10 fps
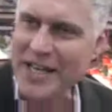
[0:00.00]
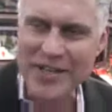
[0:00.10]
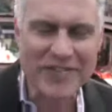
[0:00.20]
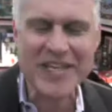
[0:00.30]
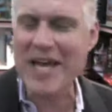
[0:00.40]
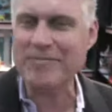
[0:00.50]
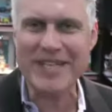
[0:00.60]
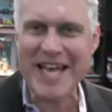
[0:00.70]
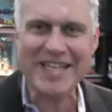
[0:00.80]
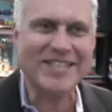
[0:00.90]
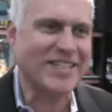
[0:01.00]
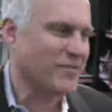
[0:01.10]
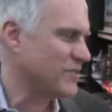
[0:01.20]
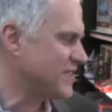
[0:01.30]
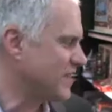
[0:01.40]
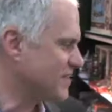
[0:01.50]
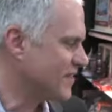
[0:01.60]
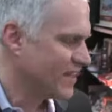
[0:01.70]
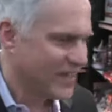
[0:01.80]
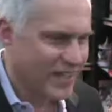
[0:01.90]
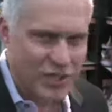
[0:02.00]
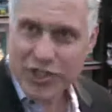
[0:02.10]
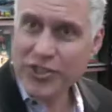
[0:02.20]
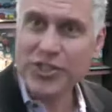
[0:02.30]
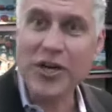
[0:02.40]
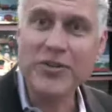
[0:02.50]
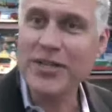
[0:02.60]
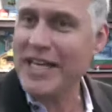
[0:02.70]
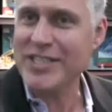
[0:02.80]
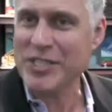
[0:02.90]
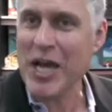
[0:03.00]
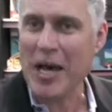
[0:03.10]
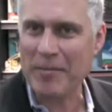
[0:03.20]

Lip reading: love Captain Action." And we said, "Sure, Joe, you got the job.